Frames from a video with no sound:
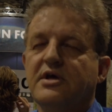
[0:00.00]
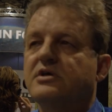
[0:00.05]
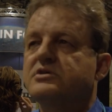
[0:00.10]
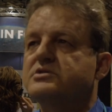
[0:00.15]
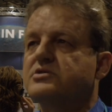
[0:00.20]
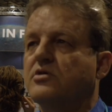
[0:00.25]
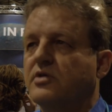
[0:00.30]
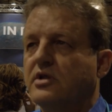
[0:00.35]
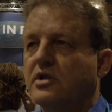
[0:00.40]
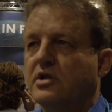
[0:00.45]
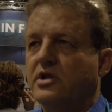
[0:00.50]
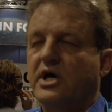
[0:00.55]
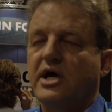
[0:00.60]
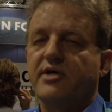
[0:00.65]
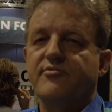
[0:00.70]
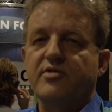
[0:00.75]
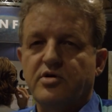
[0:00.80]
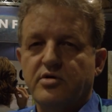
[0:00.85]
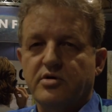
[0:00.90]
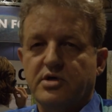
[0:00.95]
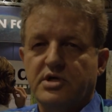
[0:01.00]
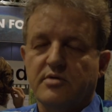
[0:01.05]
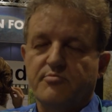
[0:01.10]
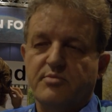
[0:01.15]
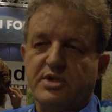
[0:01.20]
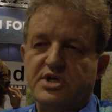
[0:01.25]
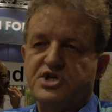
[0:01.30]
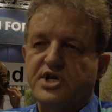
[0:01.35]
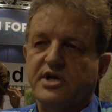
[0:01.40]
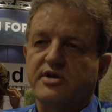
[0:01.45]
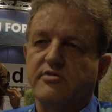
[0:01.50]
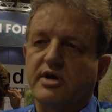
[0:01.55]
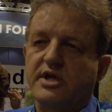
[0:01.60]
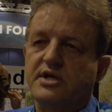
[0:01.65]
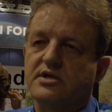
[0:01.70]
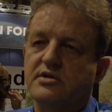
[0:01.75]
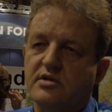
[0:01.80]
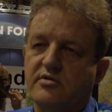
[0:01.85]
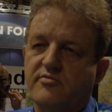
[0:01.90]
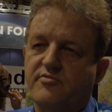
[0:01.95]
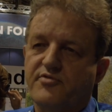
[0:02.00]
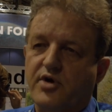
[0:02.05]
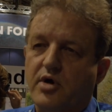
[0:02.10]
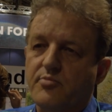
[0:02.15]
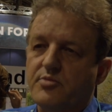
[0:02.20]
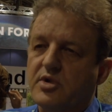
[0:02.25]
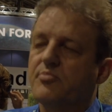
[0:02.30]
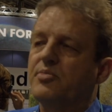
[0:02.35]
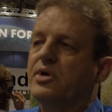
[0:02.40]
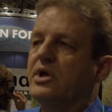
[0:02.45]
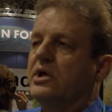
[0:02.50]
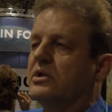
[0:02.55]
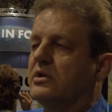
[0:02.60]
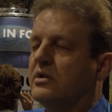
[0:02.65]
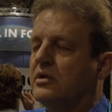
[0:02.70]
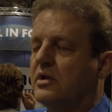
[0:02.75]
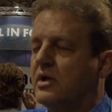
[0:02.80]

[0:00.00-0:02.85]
so that livelihood can be generated from the peat